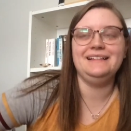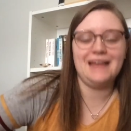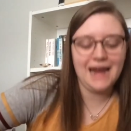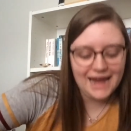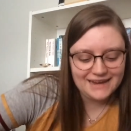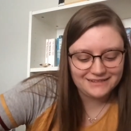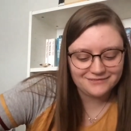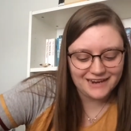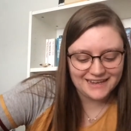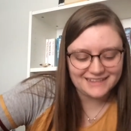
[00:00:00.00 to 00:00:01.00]

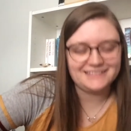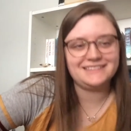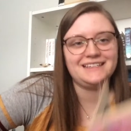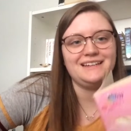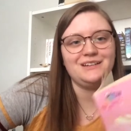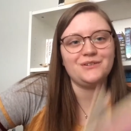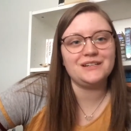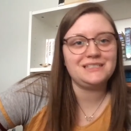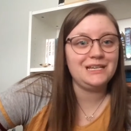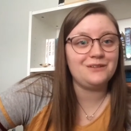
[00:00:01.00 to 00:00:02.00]
Anyways,
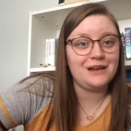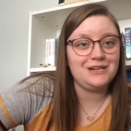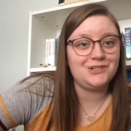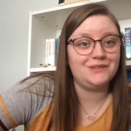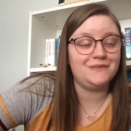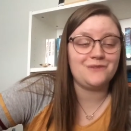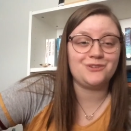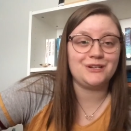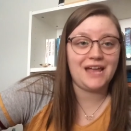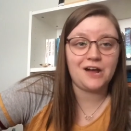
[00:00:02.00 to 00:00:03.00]
Christy and Rachel have
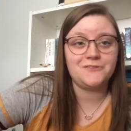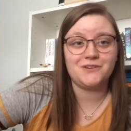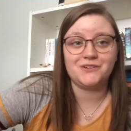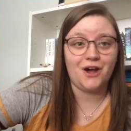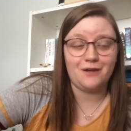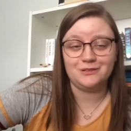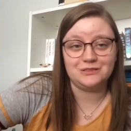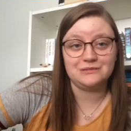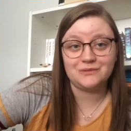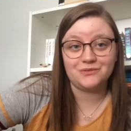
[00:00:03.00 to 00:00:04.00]
never encountered
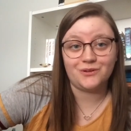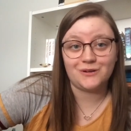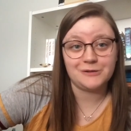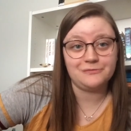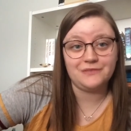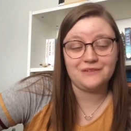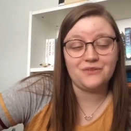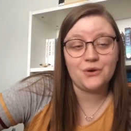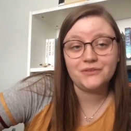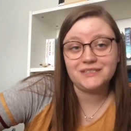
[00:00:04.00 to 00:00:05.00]
goblins before. They've
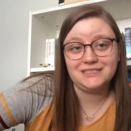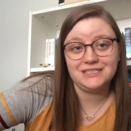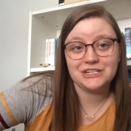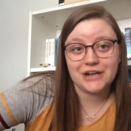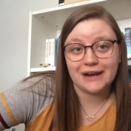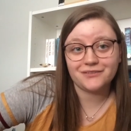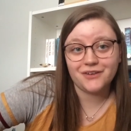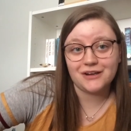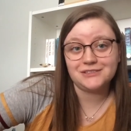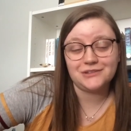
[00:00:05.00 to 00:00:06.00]
only seen Jack
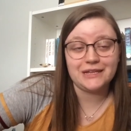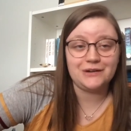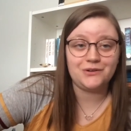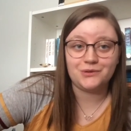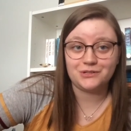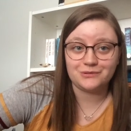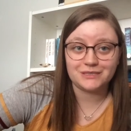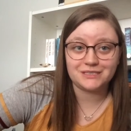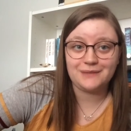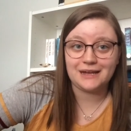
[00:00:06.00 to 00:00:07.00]
Frost, so they don't know what to
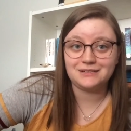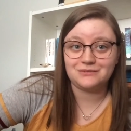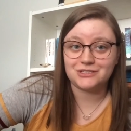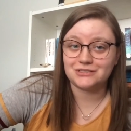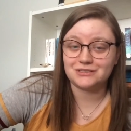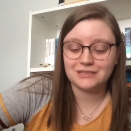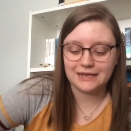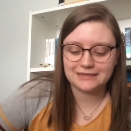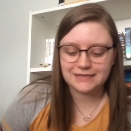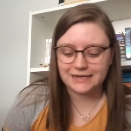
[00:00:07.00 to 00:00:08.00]
expect, which is
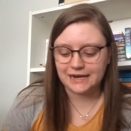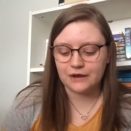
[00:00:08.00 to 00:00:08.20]
exciting.